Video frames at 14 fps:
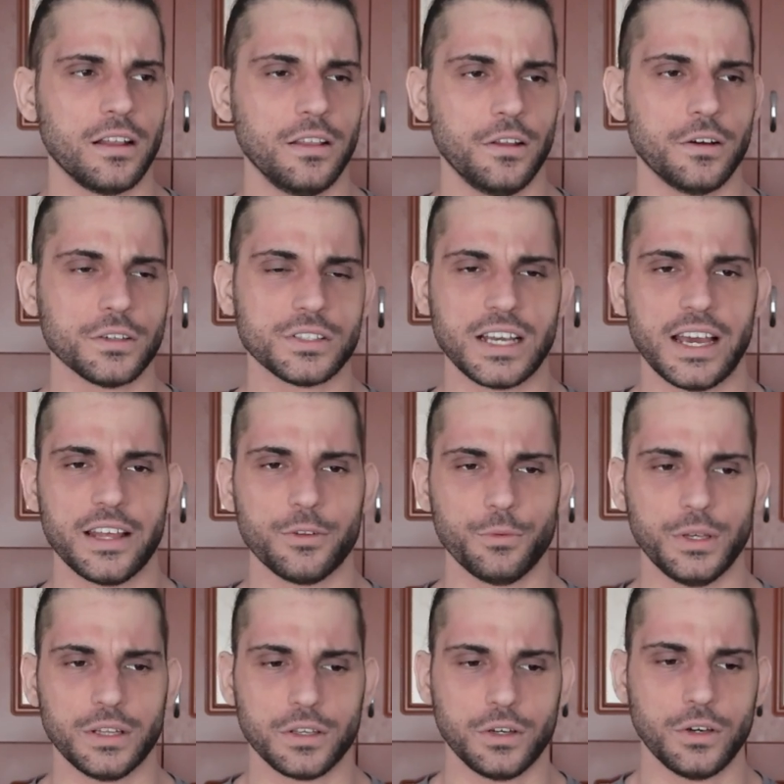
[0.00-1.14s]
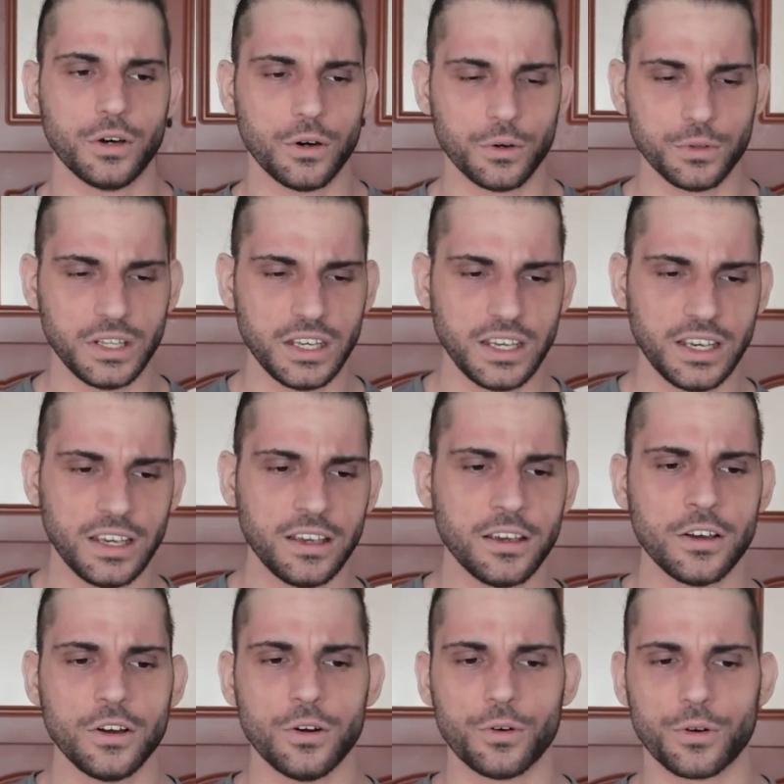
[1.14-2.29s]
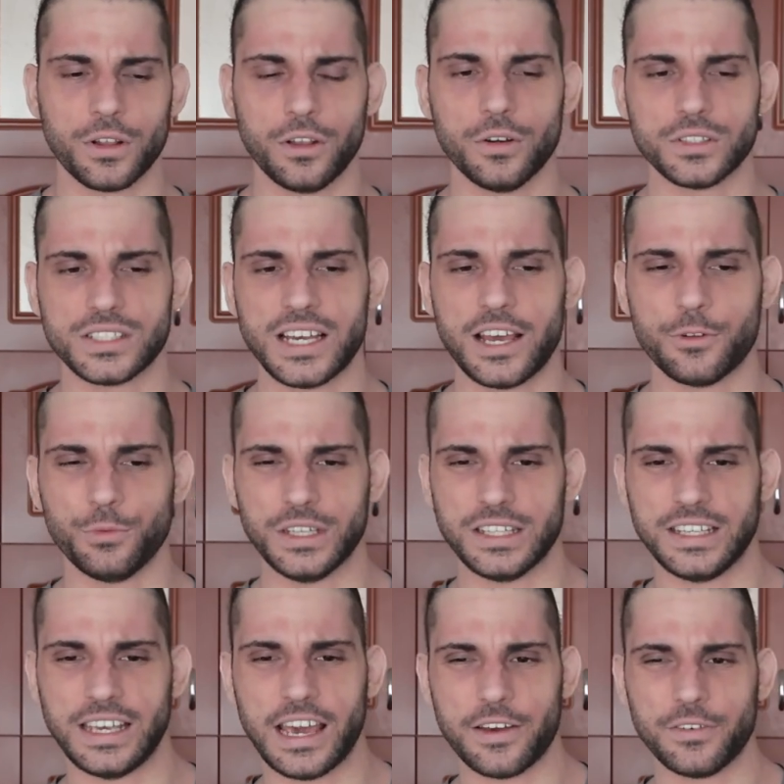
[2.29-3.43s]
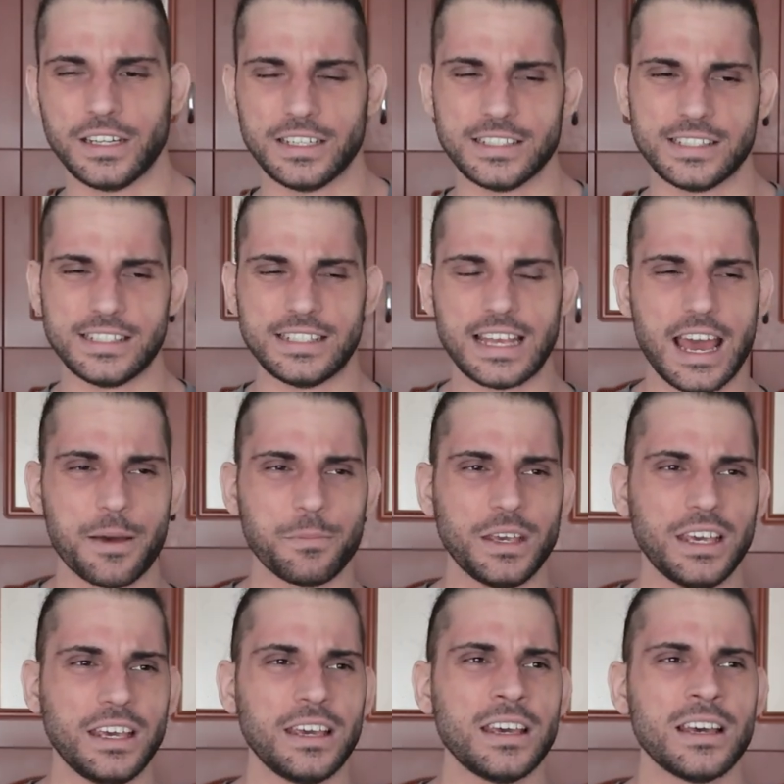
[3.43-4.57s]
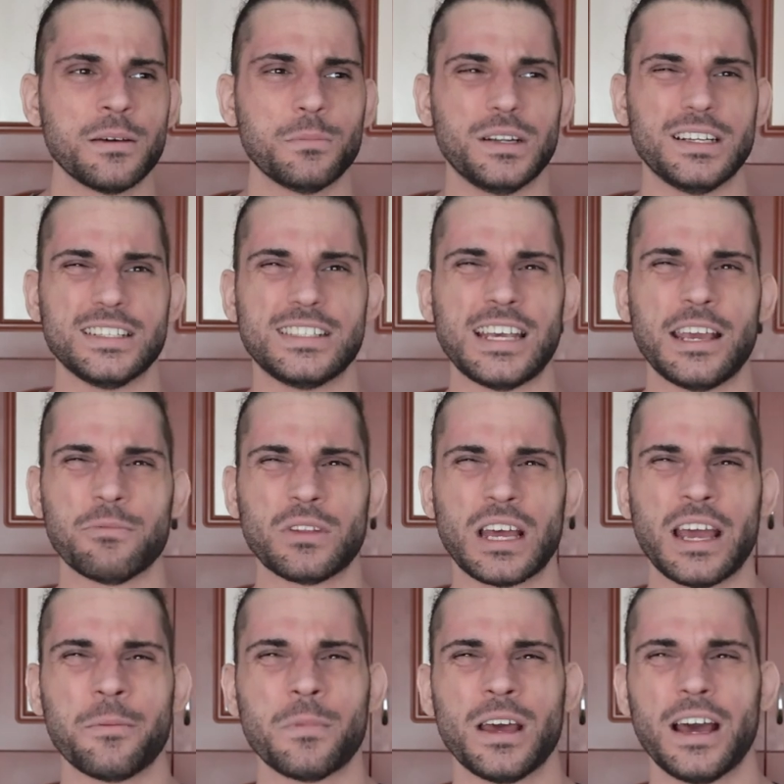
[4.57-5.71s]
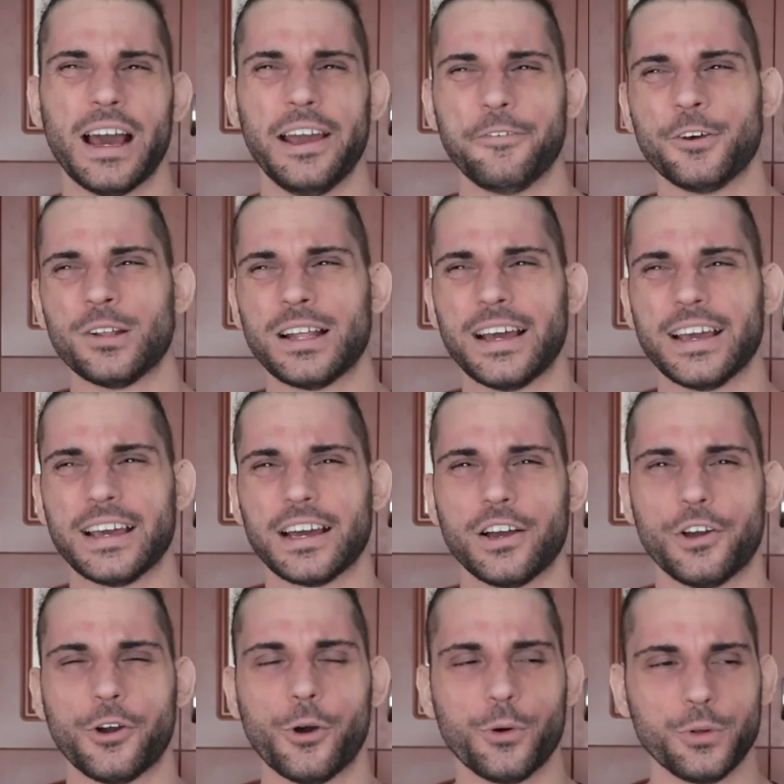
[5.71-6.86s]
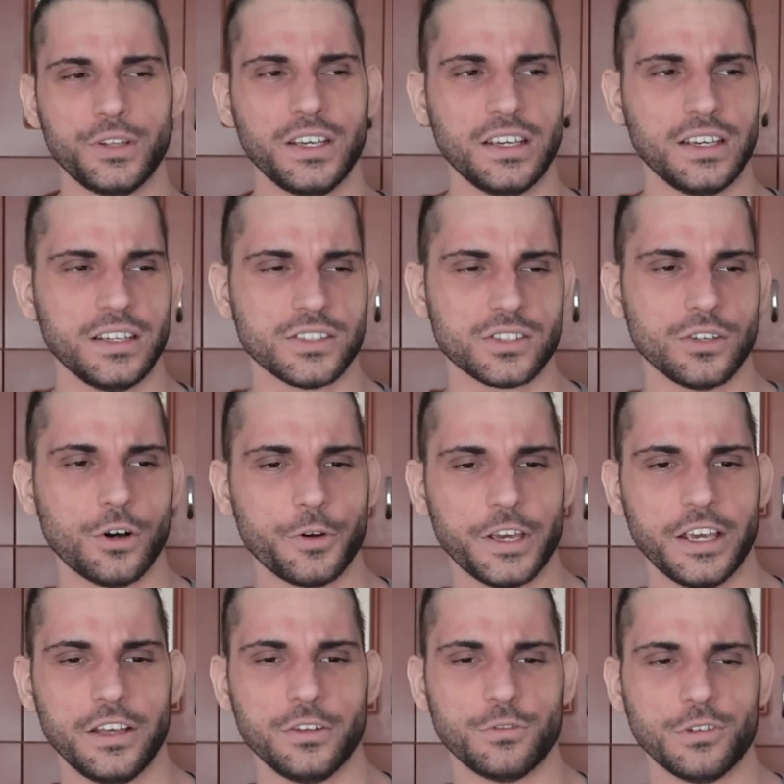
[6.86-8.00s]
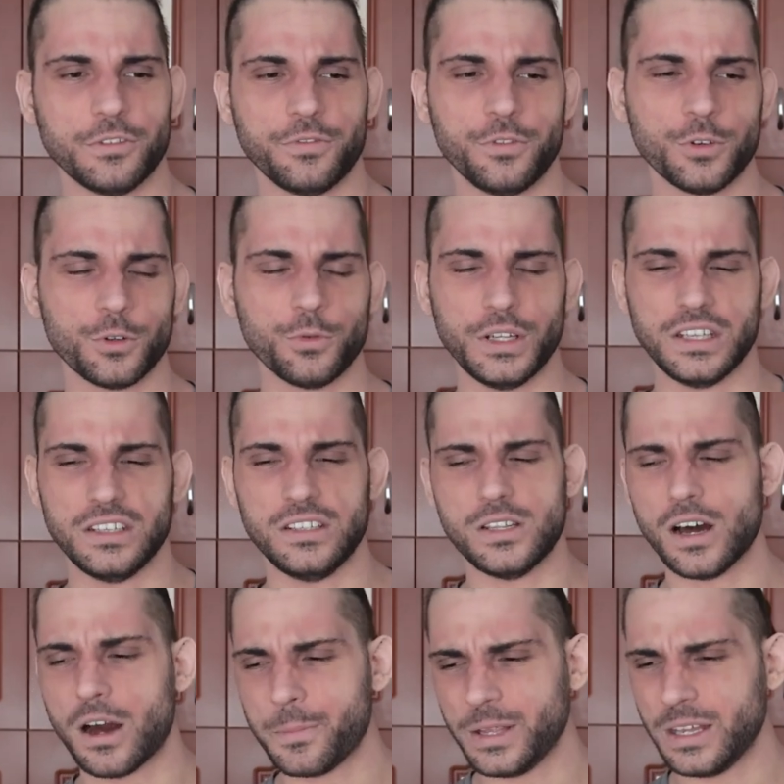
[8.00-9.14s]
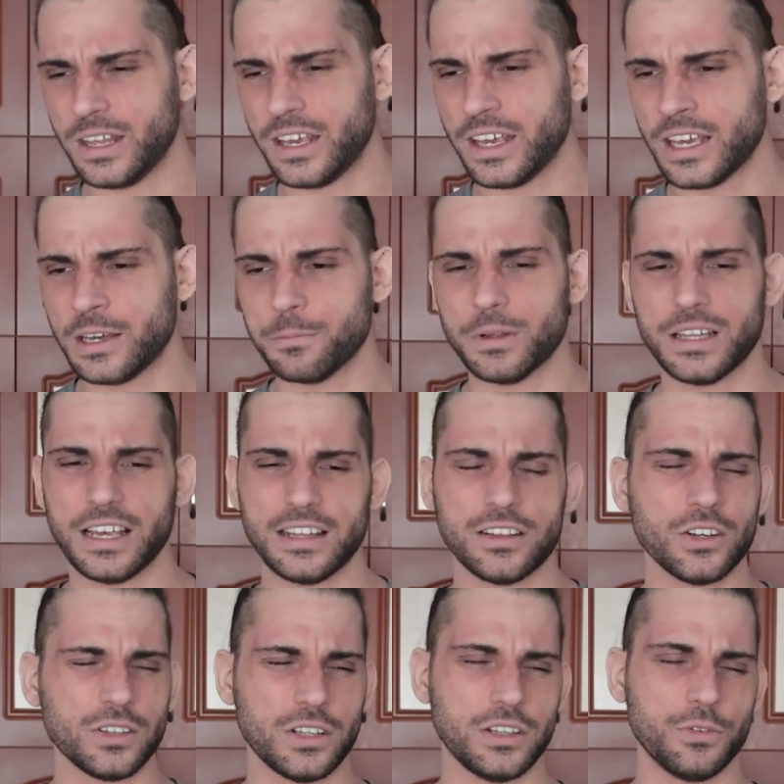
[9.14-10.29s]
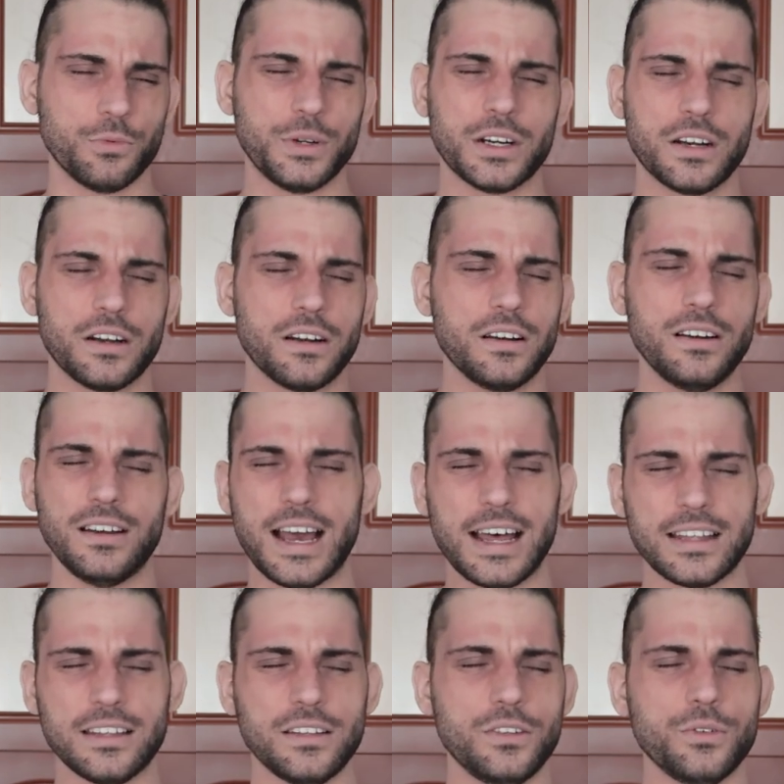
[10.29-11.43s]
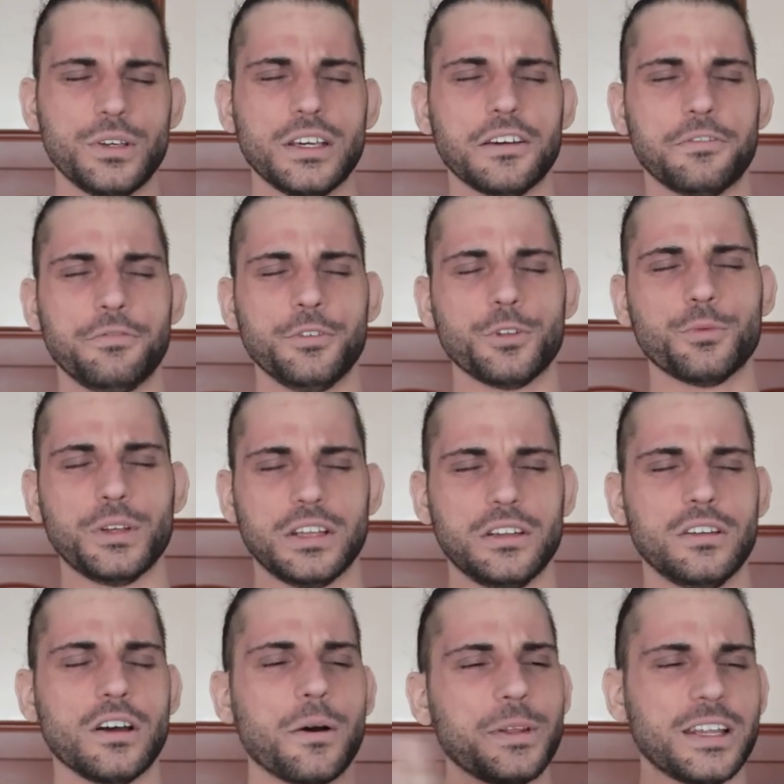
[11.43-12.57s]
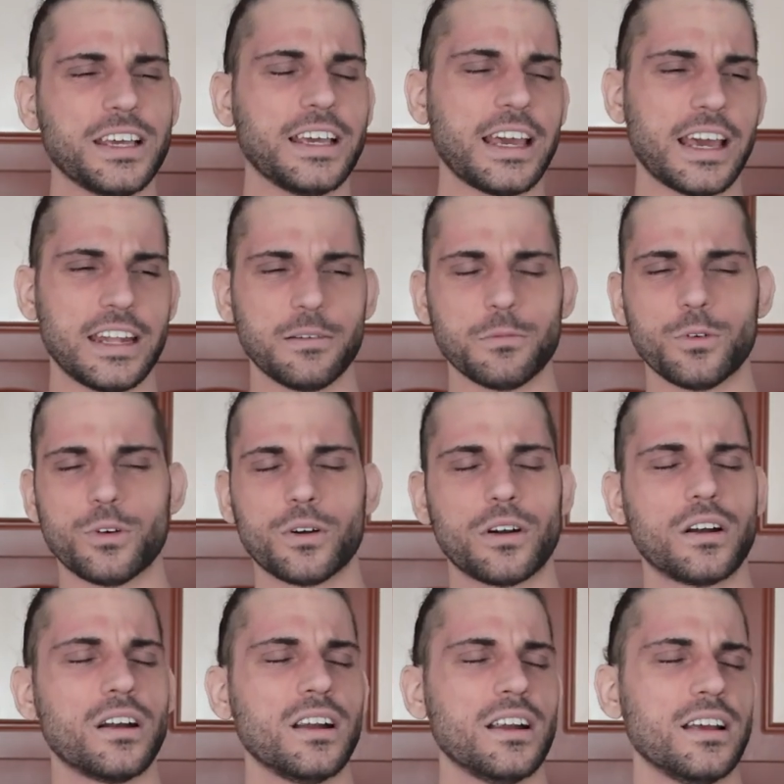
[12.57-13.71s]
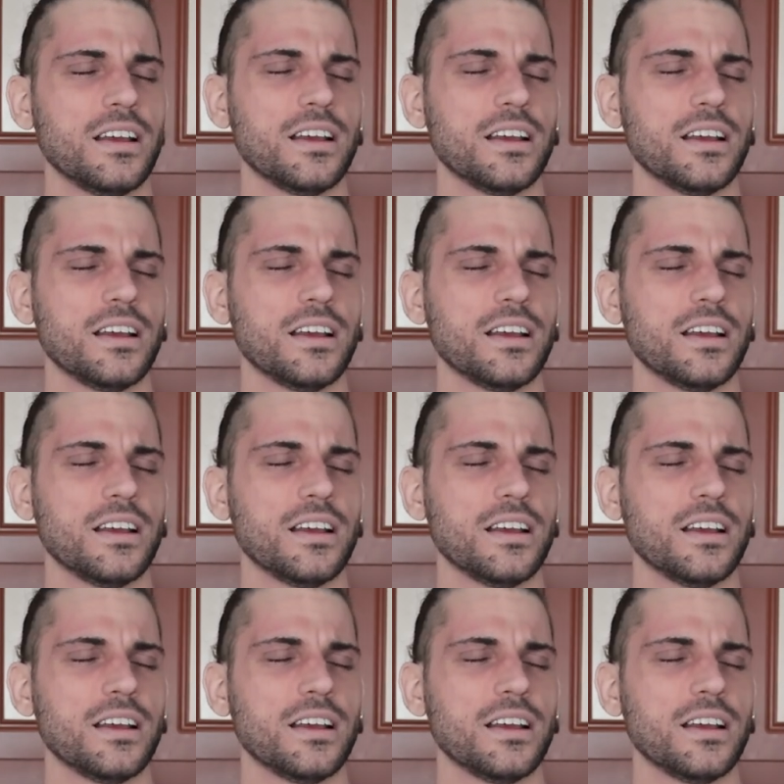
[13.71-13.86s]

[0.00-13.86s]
alongside with Cody or alongside with Kevin and Sami, but at the same time, I feel like Cody is going into a feud with Dominik, but I thought that we're not doing a feud with Dominik anymore.